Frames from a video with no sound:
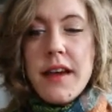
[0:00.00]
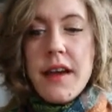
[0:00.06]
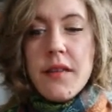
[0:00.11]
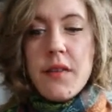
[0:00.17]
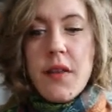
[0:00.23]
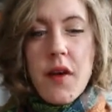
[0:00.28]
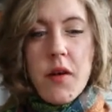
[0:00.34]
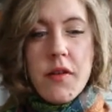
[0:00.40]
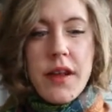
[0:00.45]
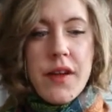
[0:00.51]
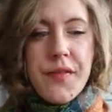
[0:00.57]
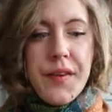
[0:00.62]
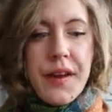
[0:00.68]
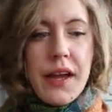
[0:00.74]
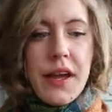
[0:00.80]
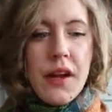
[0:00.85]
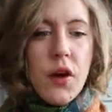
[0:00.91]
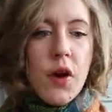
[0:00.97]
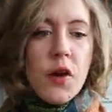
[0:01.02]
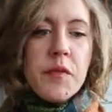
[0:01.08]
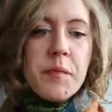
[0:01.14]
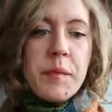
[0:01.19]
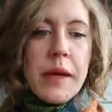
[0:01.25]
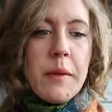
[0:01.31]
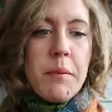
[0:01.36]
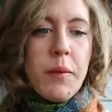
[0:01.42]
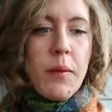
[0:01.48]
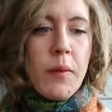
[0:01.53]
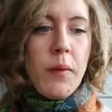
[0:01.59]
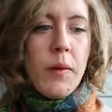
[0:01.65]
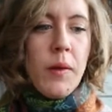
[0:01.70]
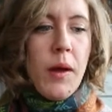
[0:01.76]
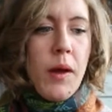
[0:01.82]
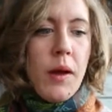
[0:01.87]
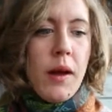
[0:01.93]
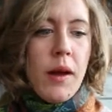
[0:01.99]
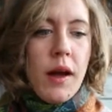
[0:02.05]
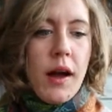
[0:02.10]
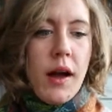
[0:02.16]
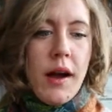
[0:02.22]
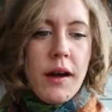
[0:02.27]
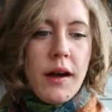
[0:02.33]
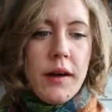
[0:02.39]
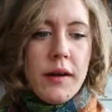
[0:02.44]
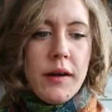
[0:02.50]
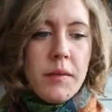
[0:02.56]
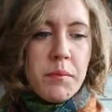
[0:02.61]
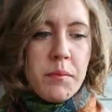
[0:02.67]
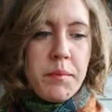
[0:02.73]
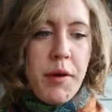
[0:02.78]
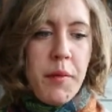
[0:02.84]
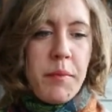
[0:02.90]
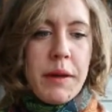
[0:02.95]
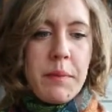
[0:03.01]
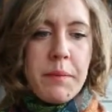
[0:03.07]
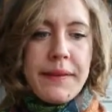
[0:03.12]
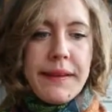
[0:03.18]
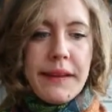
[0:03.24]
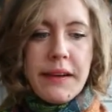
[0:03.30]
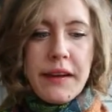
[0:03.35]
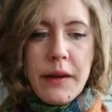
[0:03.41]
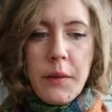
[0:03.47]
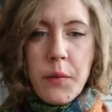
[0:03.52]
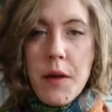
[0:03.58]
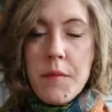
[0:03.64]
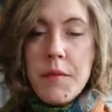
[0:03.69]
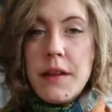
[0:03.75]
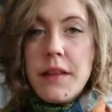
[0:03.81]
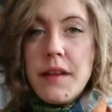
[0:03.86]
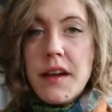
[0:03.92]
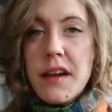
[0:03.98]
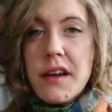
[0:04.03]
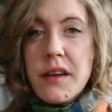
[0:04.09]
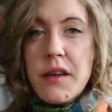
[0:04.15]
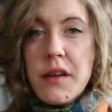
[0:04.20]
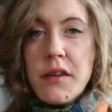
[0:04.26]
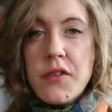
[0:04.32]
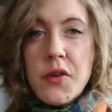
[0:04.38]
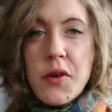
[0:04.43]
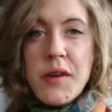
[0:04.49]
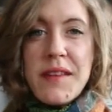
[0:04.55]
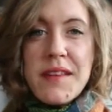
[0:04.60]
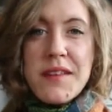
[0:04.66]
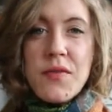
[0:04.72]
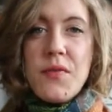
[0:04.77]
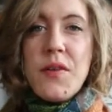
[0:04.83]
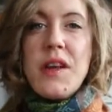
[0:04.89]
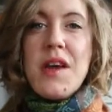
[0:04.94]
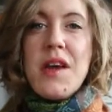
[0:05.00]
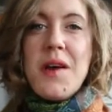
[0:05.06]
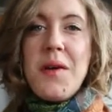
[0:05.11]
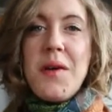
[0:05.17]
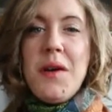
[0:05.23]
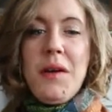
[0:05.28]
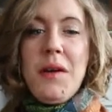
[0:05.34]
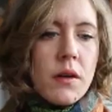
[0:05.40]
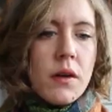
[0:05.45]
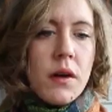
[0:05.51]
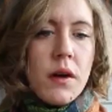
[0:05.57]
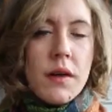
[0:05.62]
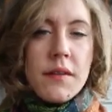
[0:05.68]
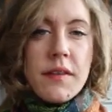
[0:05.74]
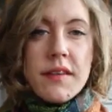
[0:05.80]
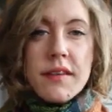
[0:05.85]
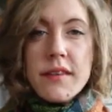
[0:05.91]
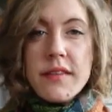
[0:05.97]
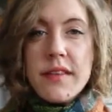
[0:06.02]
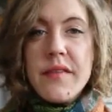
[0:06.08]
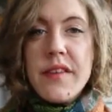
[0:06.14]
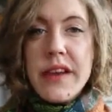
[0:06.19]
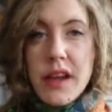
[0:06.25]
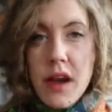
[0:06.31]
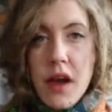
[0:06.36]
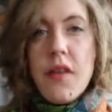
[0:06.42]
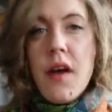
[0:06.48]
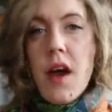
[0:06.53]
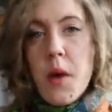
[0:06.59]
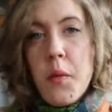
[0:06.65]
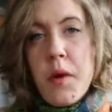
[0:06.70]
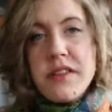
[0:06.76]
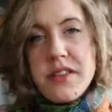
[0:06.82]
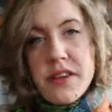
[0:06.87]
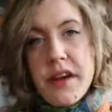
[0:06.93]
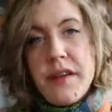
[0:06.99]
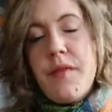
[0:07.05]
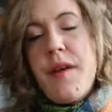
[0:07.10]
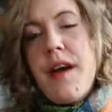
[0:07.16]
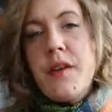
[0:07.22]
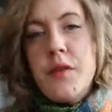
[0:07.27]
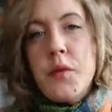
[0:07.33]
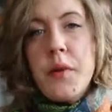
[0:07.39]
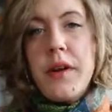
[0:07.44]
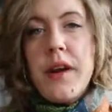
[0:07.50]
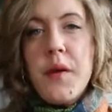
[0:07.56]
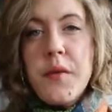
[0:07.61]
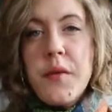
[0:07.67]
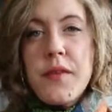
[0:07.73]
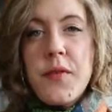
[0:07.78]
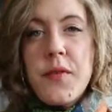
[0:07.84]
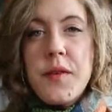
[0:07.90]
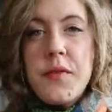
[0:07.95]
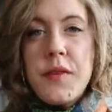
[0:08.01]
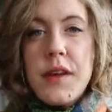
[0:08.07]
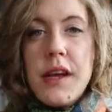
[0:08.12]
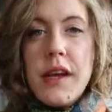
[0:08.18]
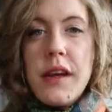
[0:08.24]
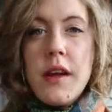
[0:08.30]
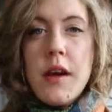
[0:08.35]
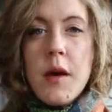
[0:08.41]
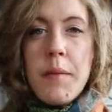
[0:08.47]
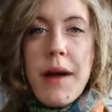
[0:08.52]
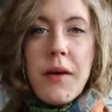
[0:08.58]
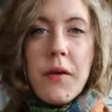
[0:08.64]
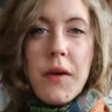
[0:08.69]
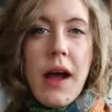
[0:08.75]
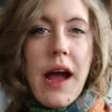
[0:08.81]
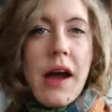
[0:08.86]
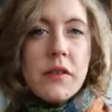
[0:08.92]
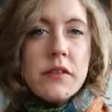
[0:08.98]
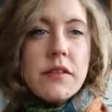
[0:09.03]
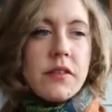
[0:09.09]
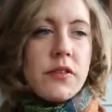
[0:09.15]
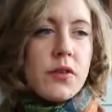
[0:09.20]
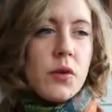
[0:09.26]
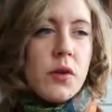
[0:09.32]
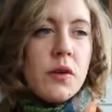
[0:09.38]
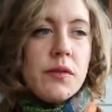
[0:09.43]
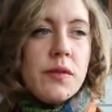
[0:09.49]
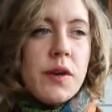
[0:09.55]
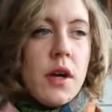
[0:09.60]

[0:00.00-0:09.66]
there are definitely a lot of people, probably particularly women, that are going to enjoy this video. This is the video that I wish I'd found when I was 15 about how to sort of